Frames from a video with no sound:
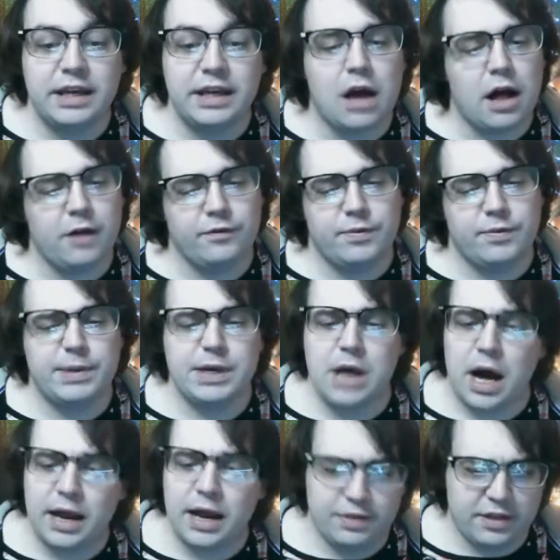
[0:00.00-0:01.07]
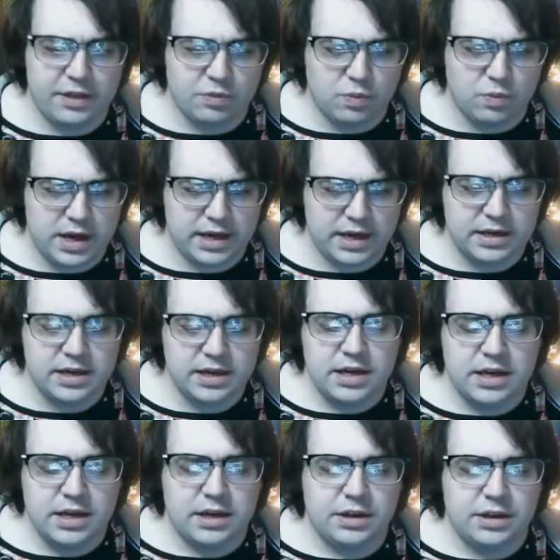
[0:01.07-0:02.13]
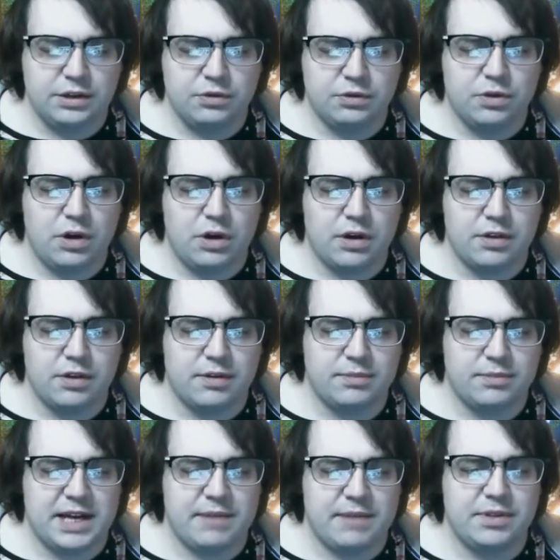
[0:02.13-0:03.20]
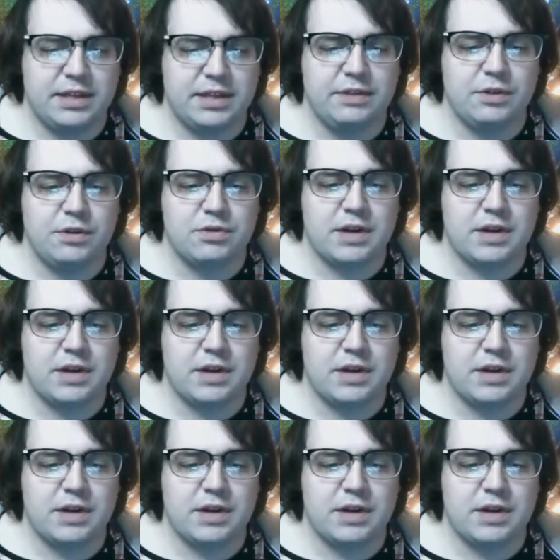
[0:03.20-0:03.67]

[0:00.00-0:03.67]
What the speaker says: in all of them, but not in this one. You'll sometimes see those